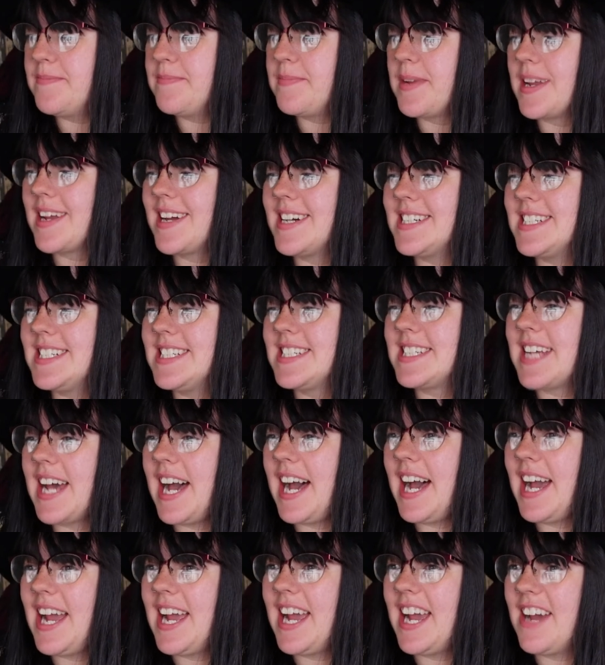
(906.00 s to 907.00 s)
because
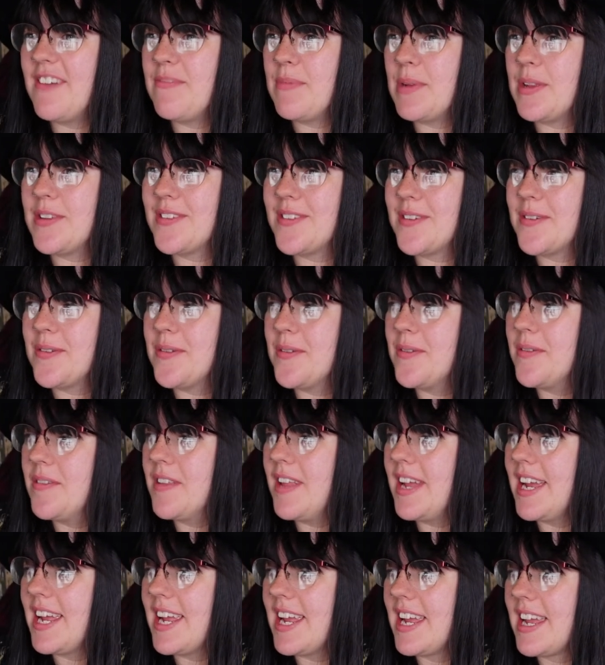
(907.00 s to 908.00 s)
I have been so,
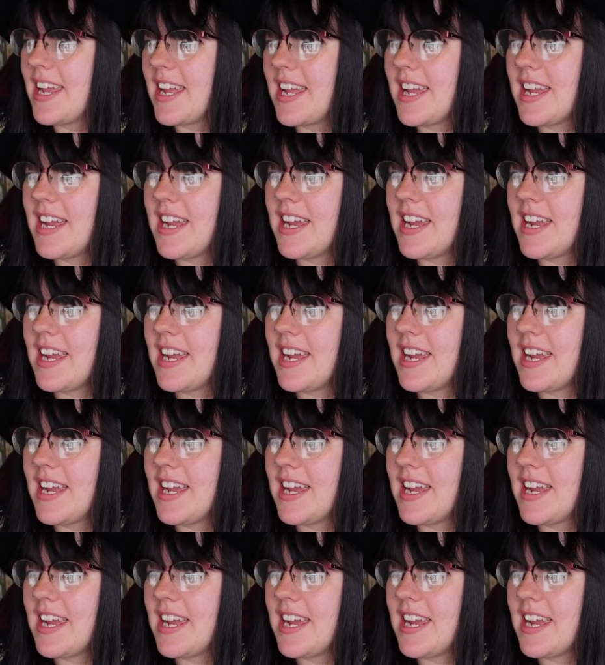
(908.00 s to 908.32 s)
like,